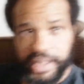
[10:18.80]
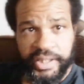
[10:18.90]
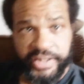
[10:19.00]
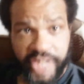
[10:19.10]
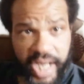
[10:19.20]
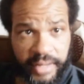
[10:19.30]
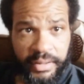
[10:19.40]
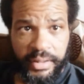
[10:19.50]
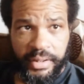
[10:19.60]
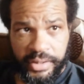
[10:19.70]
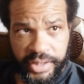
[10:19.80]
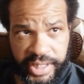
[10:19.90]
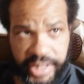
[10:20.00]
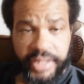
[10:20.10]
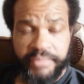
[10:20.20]
He's got
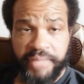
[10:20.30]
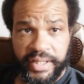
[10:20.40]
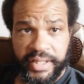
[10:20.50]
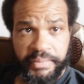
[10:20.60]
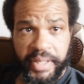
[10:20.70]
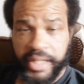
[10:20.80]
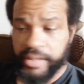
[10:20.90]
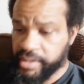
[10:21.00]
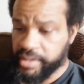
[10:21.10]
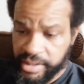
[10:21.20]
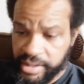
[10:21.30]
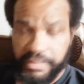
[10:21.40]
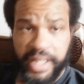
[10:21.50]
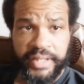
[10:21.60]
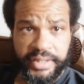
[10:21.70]
decent boxing pedigree, decent
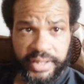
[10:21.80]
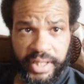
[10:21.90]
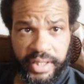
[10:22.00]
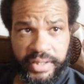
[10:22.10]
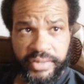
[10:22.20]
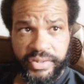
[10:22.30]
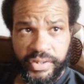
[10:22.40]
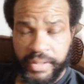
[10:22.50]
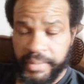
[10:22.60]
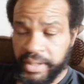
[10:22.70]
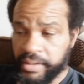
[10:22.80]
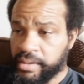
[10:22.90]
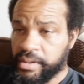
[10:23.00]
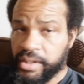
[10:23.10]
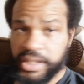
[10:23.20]
boxing skills. You know what I mean?
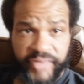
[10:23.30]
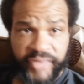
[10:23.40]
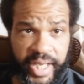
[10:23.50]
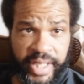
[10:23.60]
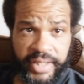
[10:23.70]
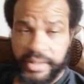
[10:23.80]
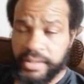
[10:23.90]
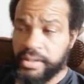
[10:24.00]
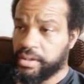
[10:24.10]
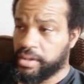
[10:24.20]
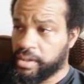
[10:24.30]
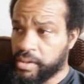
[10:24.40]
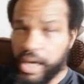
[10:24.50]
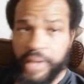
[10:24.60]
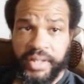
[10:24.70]
He's fast. You
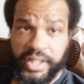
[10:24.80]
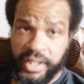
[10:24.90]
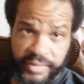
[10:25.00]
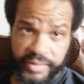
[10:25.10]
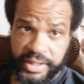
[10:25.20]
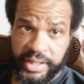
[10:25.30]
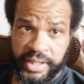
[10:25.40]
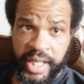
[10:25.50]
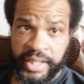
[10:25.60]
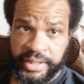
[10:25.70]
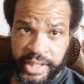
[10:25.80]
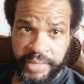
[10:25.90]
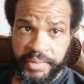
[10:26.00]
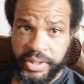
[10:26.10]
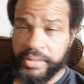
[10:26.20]
know, I would have loved to seen that as an
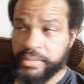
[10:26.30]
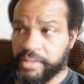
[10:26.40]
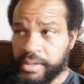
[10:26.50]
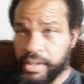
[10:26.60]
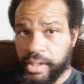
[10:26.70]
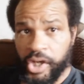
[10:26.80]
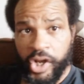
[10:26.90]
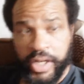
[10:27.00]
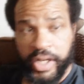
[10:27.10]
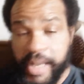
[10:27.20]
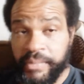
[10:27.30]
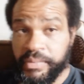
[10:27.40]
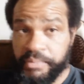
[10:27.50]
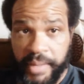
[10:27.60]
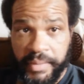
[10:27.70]
exhibition. You know, and that
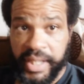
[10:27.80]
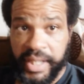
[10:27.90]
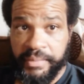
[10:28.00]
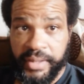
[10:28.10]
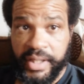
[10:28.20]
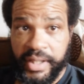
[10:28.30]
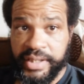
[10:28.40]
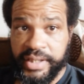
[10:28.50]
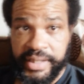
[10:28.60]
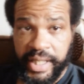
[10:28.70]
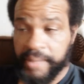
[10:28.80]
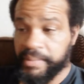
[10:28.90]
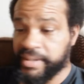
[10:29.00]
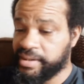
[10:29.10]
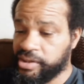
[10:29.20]
would probably make Amir Khan's day.
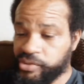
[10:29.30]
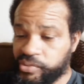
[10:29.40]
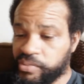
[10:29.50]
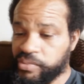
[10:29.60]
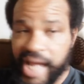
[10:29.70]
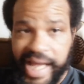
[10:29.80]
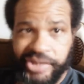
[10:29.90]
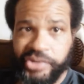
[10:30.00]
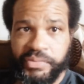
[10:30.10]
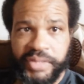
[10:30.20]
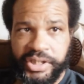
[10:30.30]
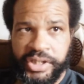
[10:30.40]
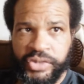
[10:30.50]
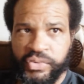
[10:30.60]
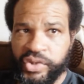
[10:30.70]
But you you lie too much
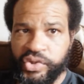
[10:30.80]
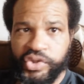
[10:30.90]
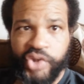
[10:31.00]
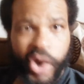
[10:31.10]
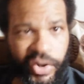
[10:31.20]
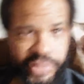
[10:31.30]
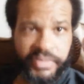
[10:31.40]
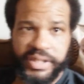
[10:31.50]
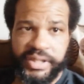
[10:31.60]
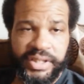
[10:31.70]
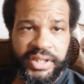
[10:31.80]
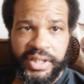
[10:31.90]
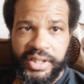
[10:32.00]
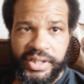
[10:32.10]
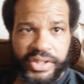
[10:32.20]
and you you talk too much,
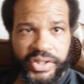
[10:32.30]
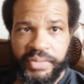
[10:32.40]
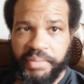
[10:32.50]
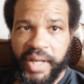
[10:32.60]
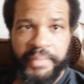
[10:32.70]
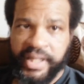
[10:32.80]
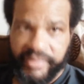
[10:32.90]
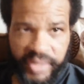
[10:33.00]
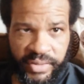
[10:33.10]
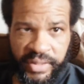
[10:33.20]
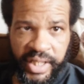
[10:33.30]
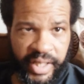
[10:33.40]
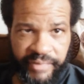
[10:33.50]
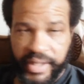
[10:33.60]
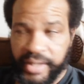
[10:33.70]
so you are probably never gonna get
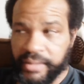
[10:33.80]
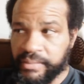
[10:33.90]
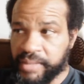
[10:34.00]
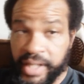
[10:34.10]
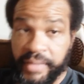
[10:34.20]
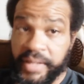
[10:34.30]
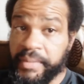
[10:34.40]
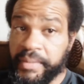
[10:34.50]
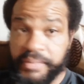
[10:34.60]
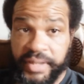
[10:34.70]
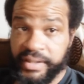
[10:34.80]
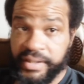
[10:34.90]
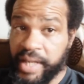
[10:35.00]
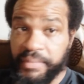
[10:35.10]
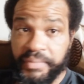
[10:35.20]
that fight. But that that would be
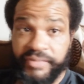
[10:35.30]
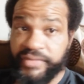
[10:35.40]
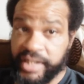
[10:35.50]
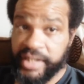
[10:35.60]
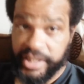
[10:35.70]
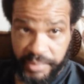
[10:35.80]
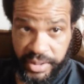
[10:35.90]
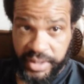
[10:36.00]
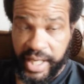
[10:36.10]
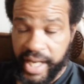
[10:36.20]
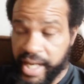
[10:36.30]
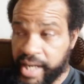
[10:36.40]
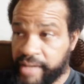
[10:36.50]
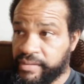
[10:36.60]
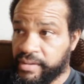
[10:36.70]
that would be a fun exhibition to
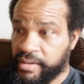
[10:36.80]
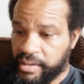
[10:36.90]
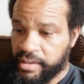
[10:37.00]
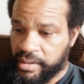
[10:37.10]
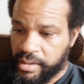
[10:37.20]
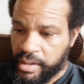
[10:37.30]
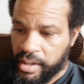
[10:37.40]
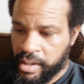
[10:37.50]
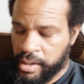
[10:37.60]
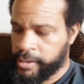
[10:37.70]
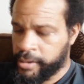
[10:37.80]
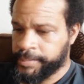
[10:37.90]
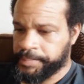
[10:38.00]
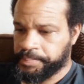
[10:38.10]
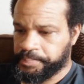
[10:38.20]
have
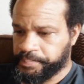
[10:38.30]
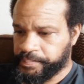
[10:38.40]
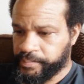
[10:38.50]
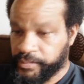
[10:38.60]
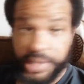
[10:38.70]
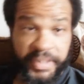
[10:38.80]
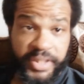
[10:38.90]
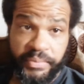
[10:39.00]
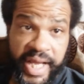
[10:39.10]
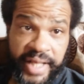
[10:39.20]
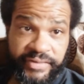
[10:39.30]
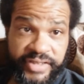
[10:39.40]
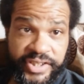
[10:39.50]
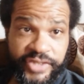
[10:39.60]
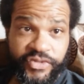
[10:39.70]
um, Timothy Bradley
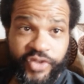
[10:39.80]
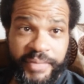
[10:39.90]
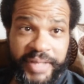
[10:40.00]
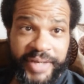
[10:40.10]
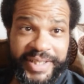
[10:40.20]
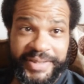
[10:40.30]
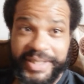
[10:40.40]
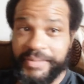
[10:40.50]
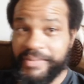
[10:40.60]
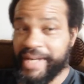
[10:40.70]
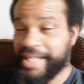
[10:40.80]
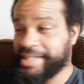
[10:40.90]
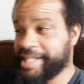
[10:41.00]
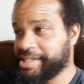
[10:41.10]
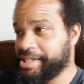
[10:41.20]
versus Floyd Mayweather. Timothy
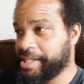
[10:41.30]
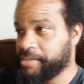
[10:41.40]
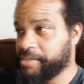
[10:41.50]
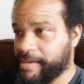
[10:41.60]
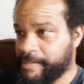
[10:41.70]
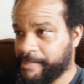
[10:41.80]
Bradley's out of shape though.